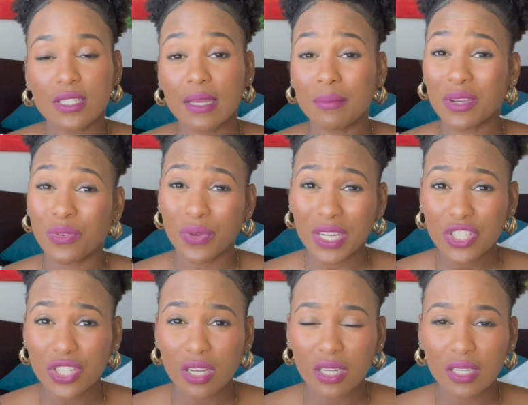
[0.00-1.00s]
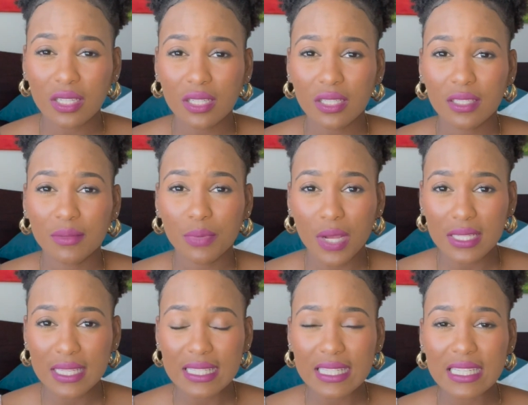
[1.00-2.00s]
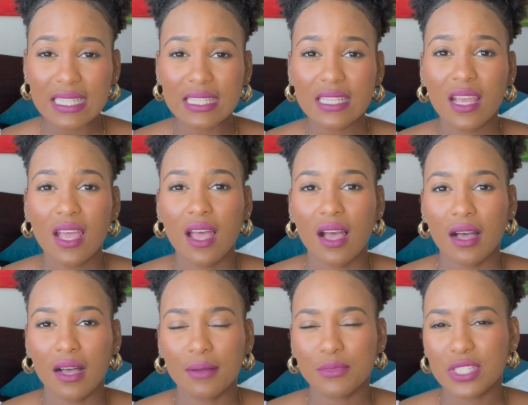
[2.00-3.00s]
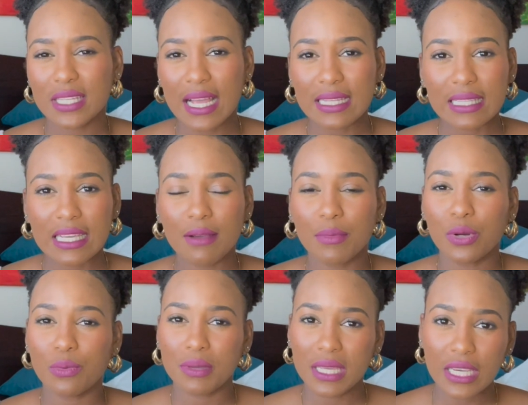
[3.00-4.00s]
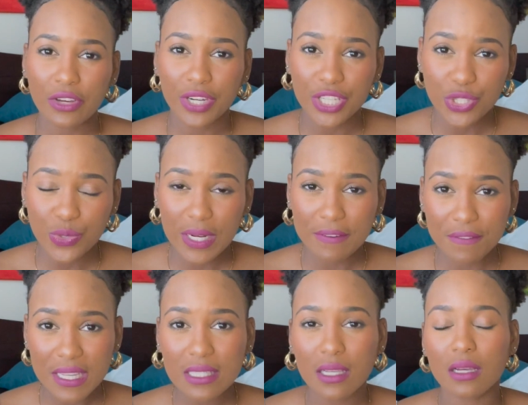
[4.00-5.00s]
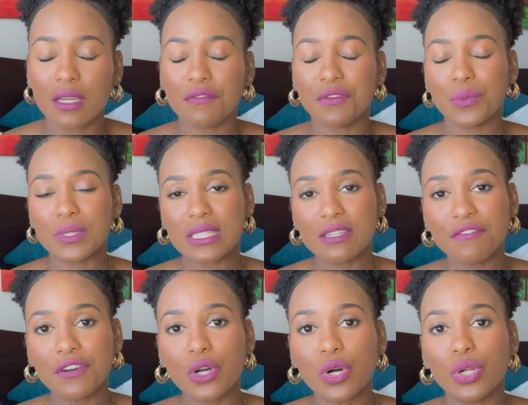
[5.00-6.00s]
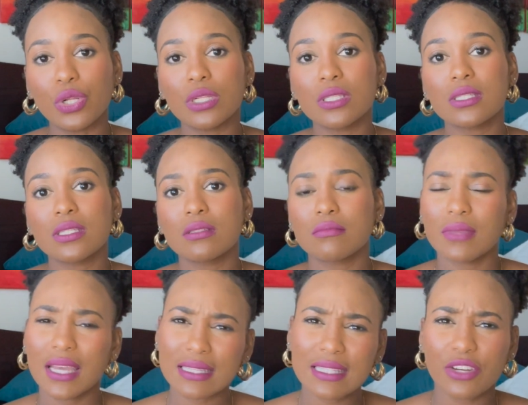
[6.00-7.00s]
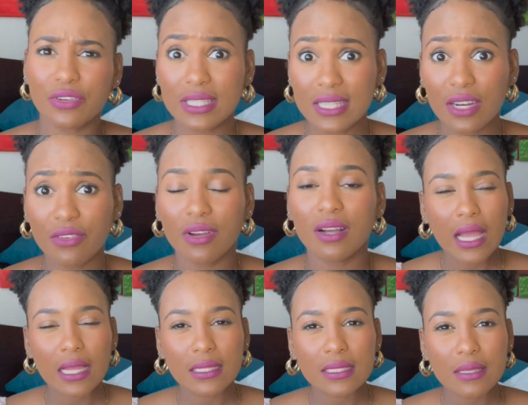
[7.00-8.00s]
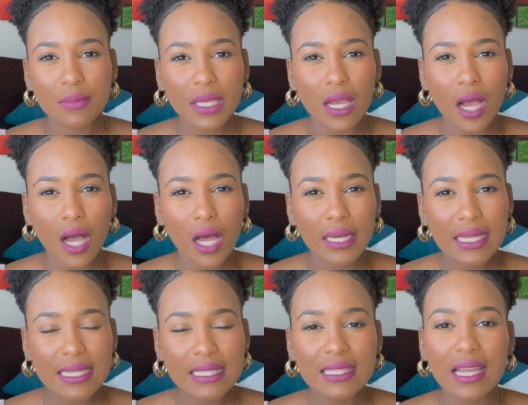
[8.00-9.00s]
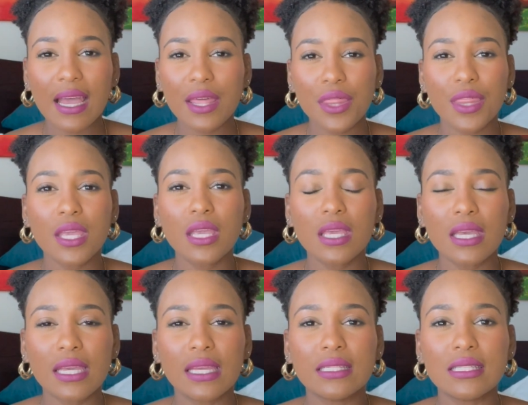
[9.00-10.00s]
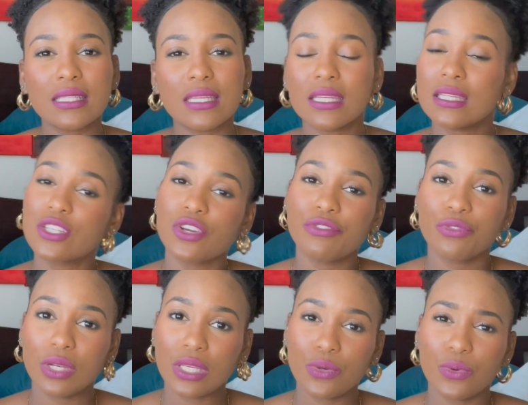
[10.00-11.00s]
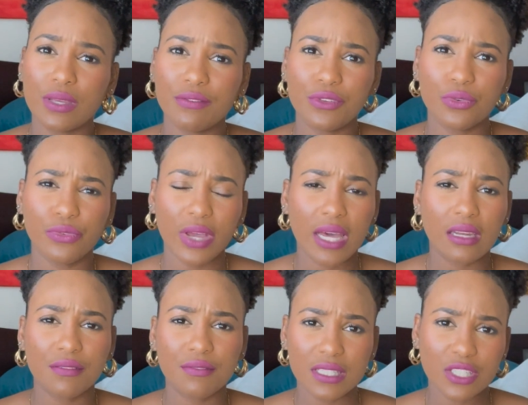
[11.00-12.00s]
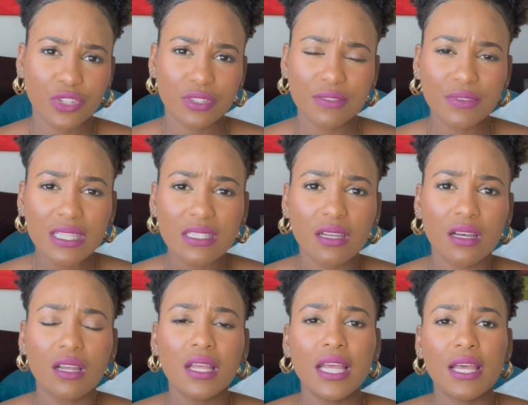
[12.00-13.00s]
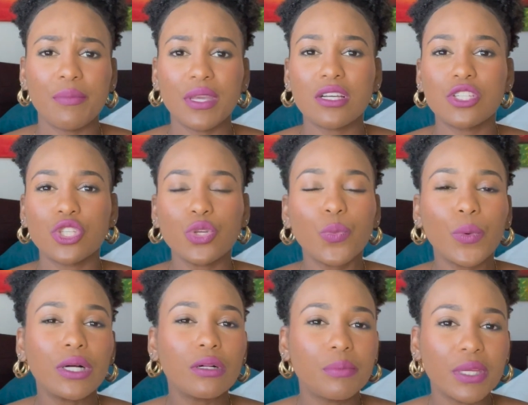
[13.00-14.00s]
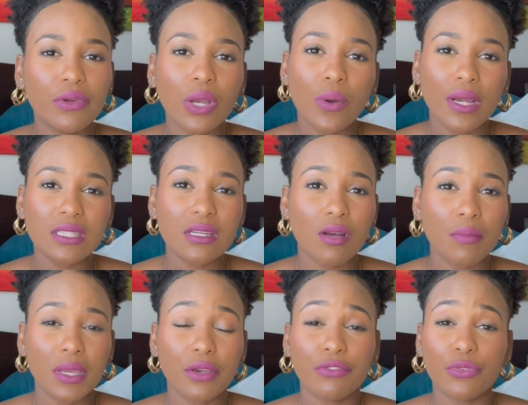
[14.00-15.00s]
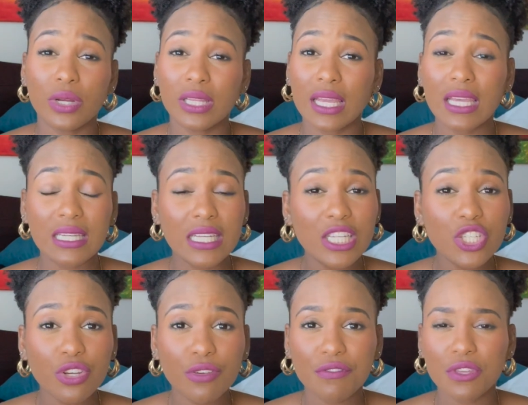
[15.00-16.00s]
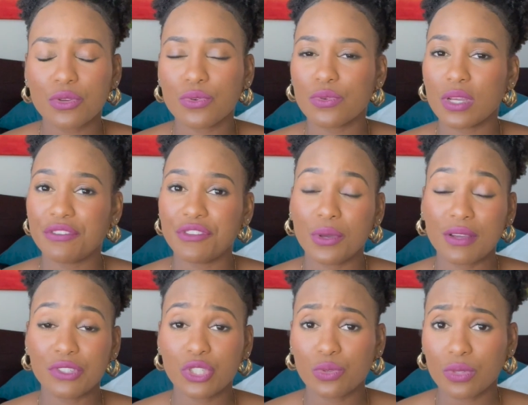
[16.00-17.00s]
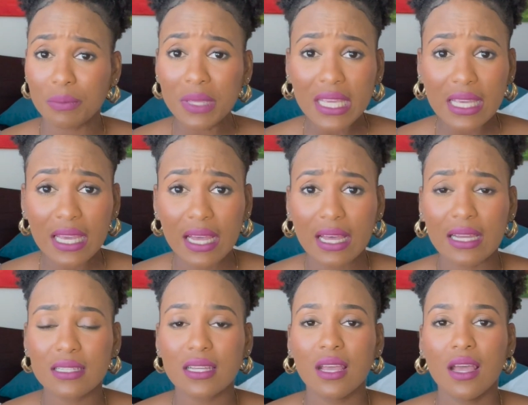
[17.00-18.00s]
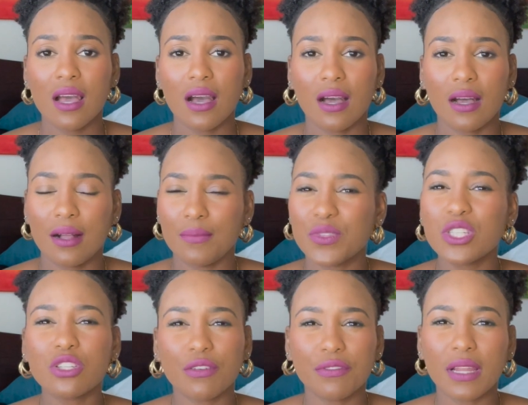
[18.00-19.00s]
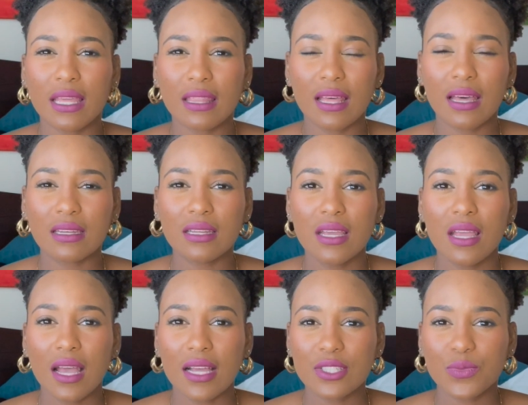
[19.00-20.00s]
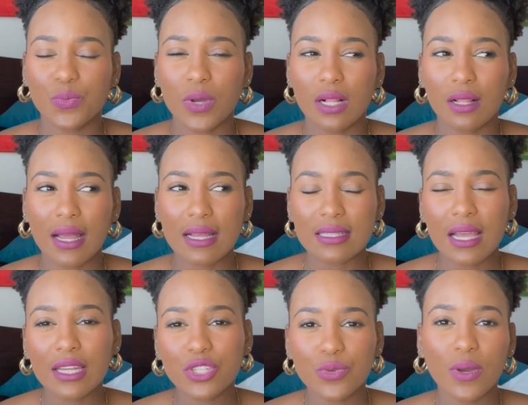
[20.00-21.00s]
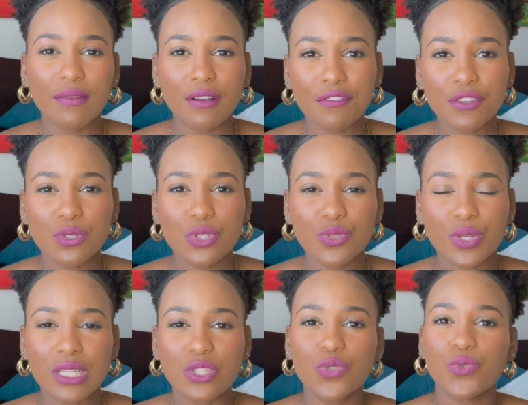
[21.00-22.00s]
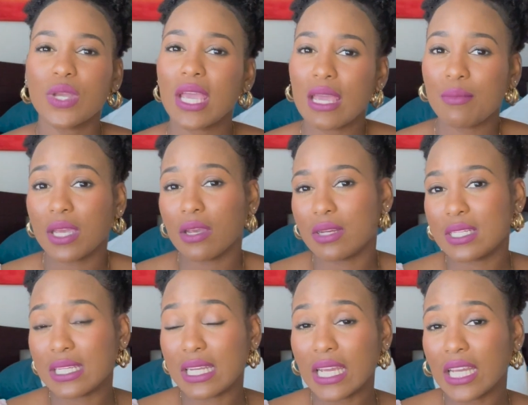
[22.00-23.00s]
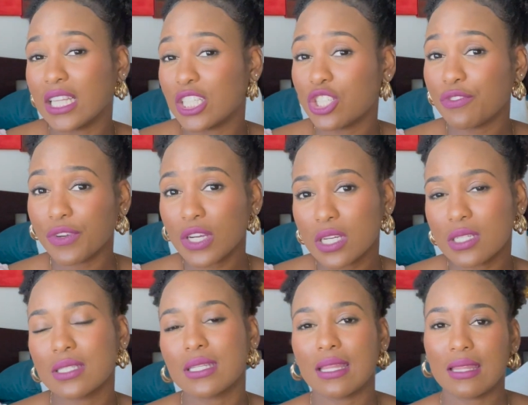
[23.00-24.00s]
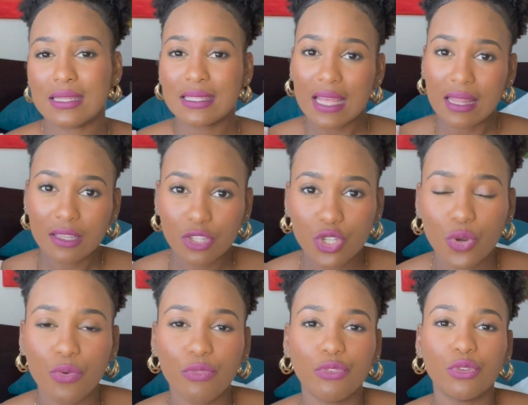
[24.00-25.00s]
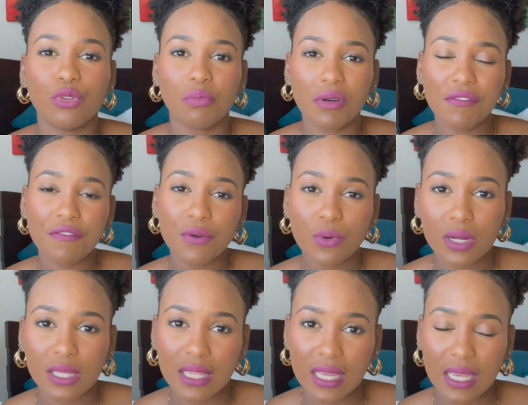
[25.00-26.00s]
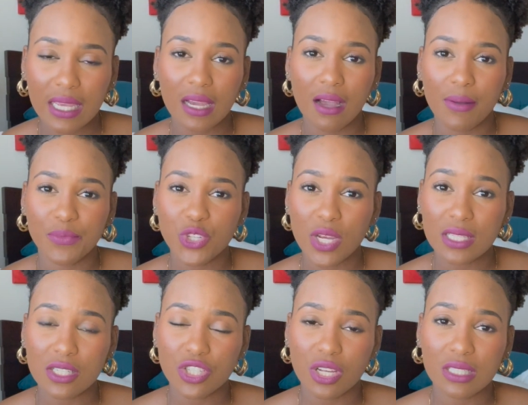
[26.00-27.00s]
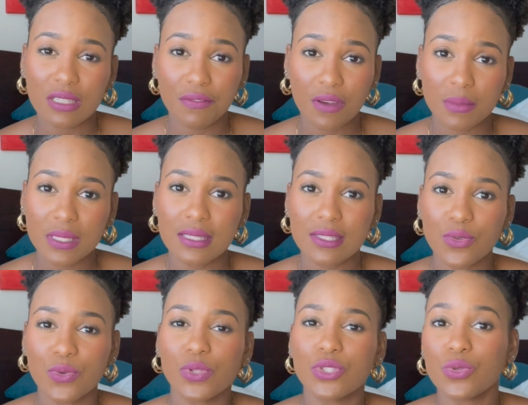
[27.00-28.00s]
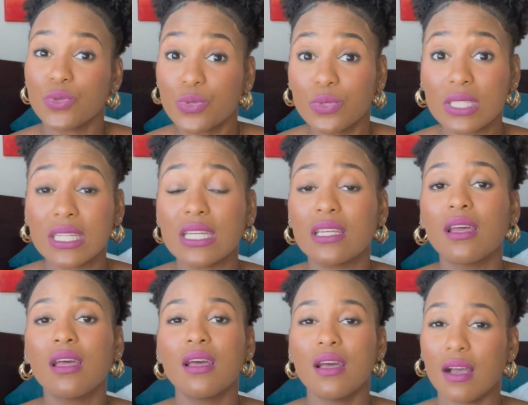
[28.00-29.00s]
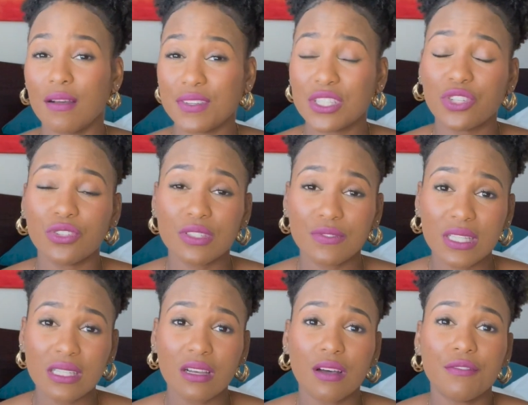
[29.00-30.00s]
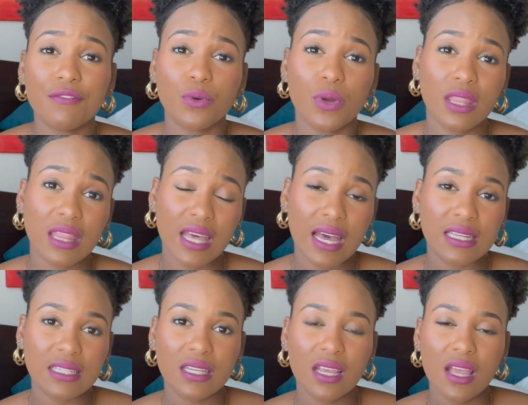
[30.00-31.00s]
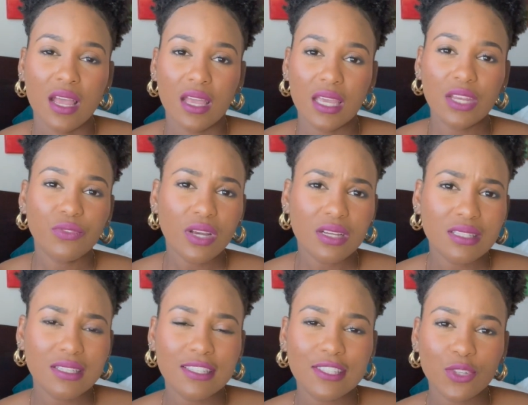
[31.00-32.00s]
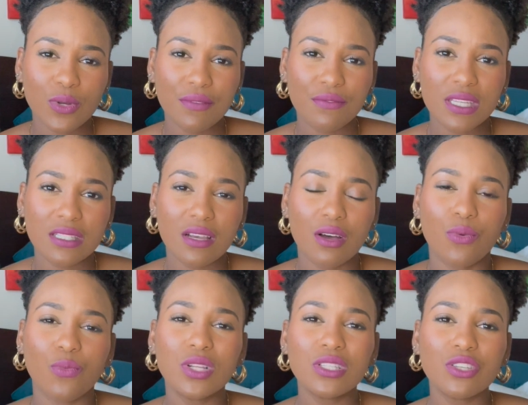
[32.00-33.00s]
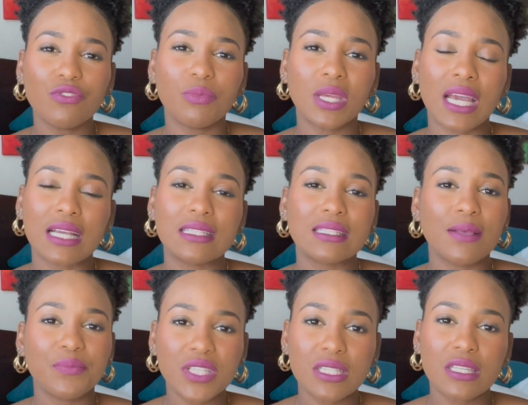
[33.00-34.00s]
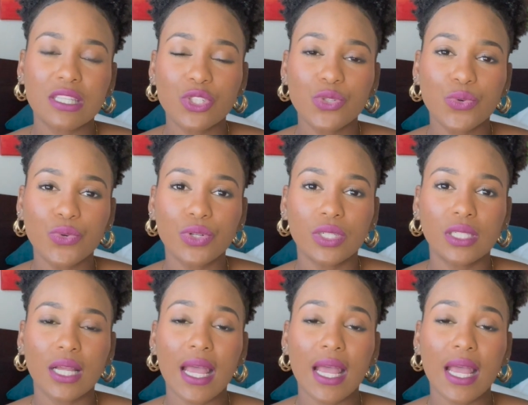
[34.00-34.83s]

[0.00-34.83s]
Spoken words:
immigration processes, just asking about being here on a student visa, if it was difficult, etc., etc. To be honest, I think it's easier for you if you've had a visitor's visa, because you will be required to come here for like an interview, if you have to do the PCAT, stuff like that. As well as I do have a few students who came here and did English first and then sat their TOEFL before they transitioned to pharmacy school. So you'll need a visitor's visa for that. In regards to the student visa, once you've been accepted to the school